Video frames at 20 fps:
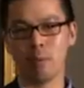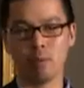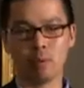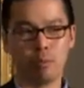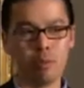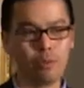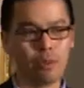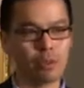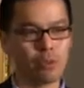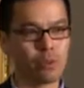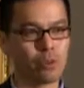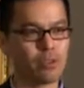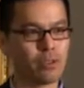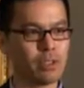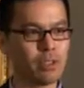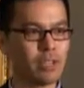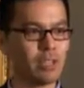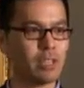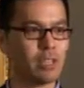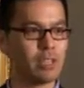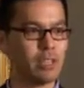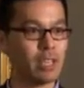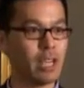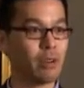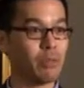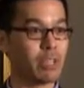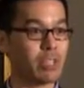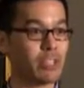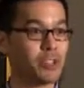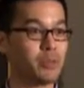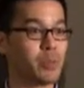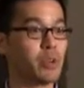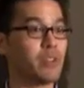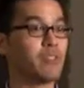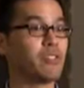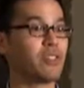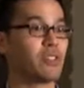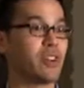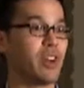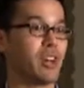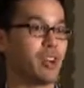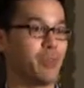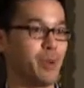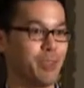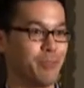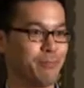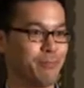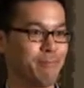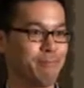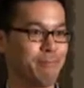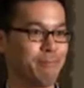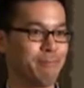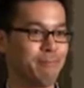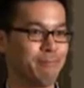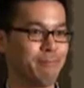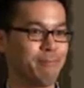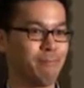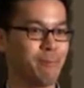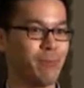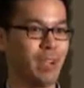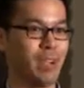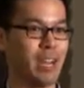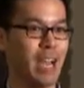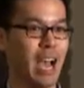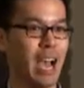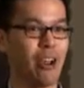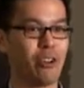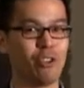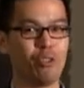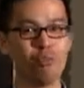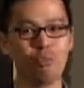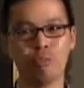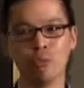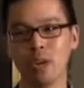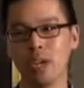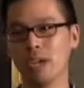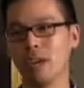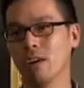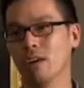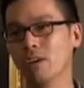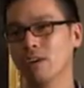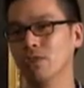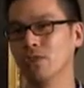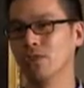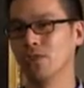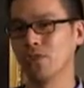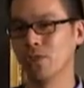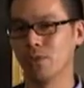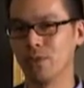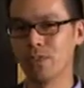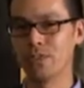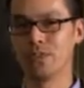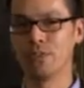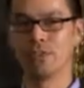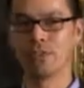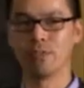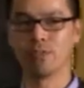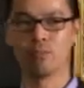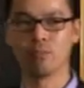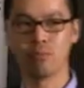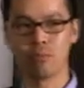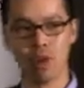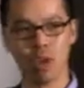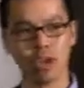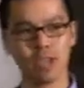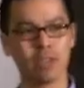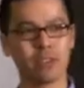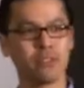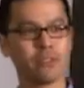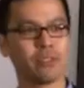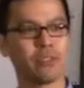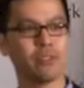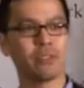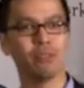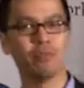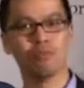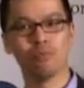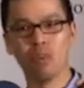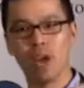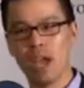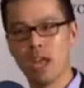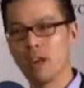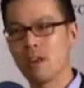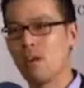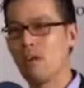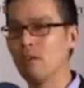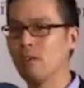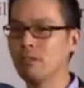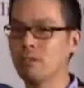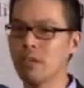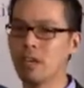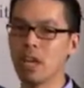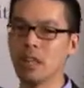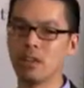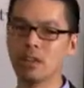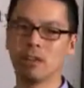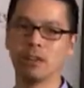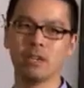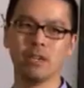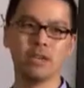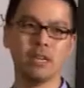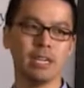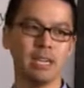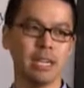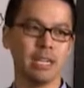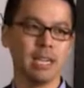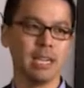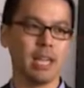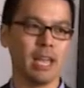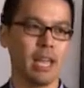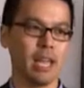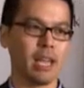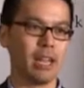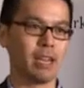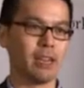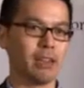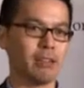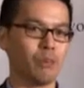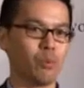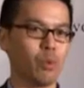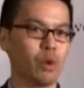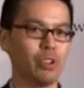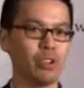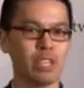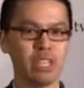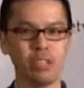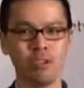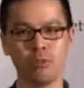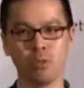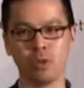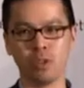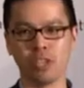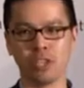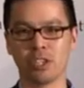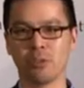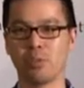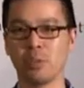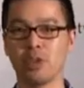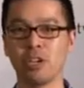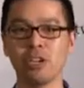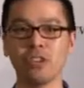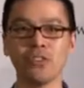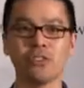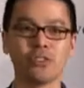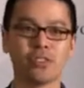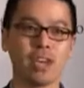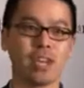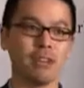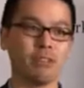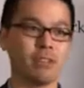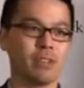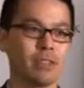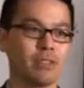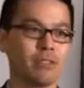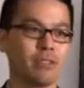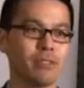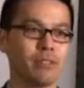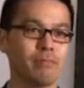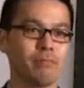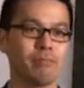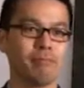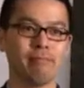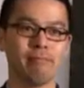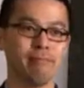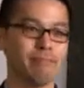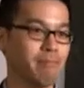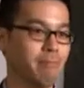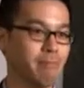people are moving towards the experience economy. Right? How do you bring all your services and products and your brand all together? And when you get into more of the experiential side of things,